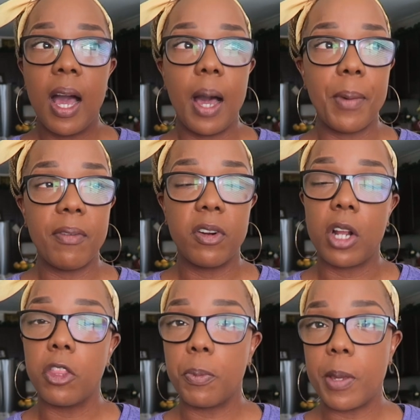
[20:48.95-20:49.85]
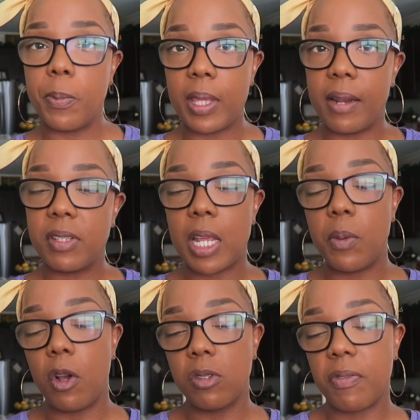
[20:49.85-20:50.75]
Um, I've heard other people that have stayed
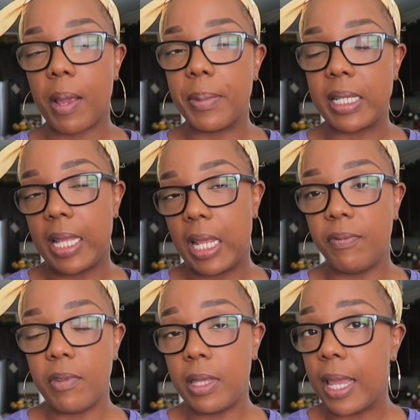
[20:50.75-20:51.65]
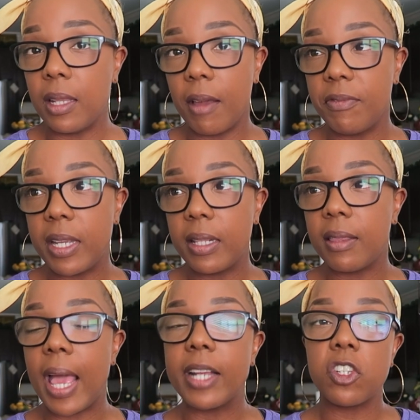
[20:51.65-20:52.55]
with host families and they, they loved
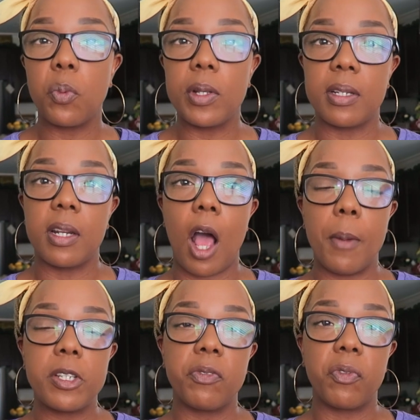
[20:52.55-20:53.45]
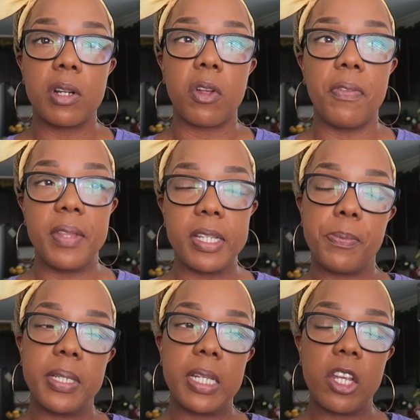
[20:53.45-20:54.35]
it. That just wasn't an option for us on this
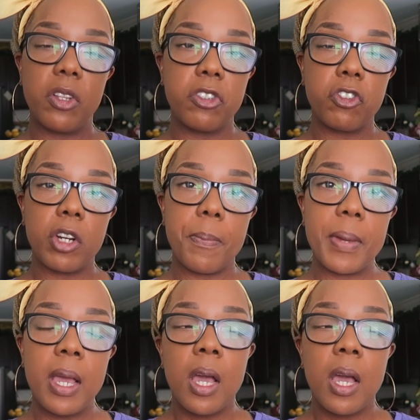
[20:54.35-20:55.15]
particular trip.